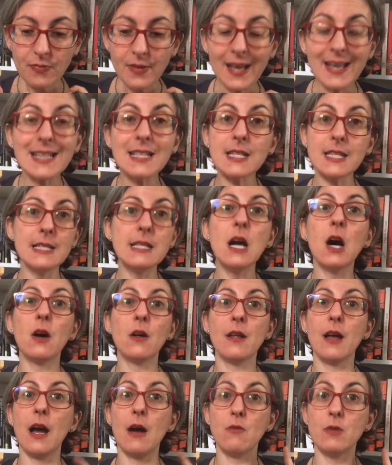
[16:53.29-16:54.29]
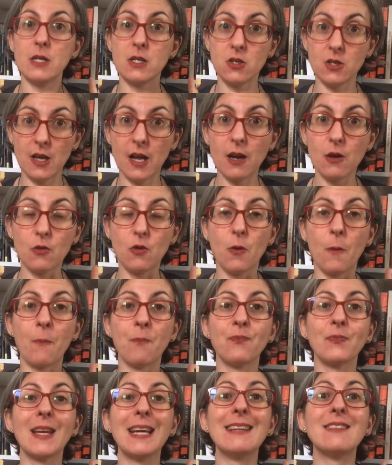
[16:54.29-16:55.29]
It's not, I will tell you,
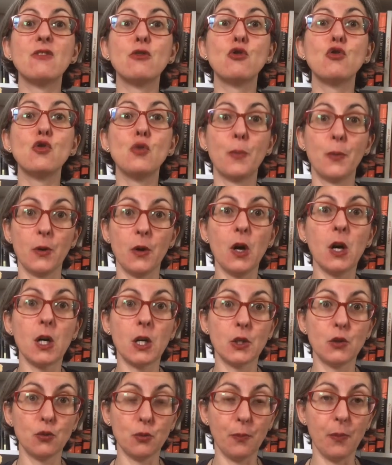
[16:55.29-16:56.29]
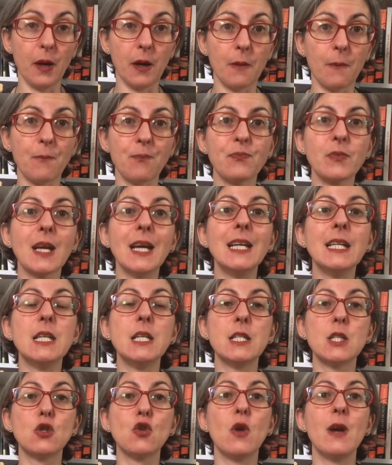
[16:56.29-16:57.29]
it's super hard to pair. It
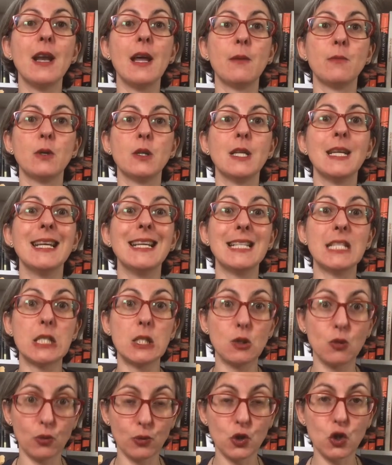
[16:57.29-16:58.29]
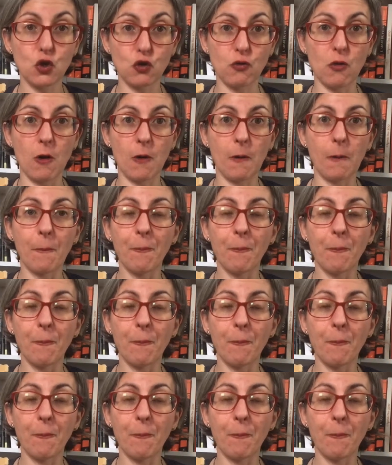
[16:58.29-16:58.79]
is, the lemon is so strong.